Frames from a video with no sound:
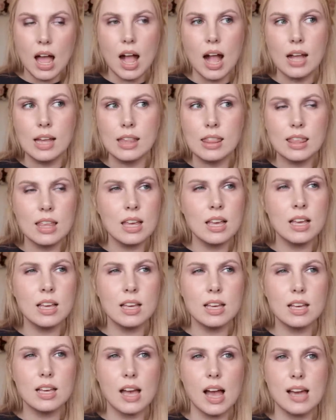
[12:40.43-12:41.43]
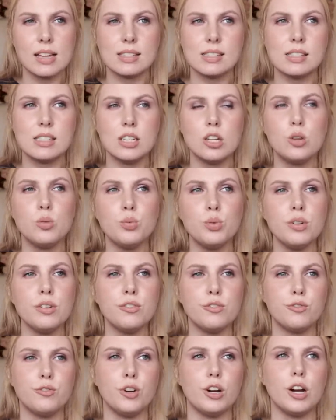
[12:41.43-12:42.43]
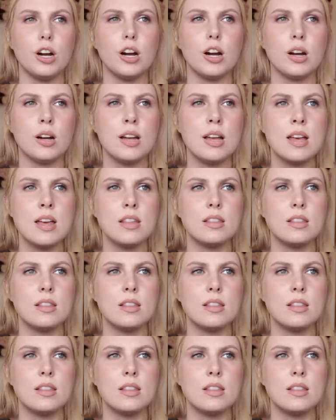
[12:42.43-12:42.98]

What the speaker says: I think I still prefer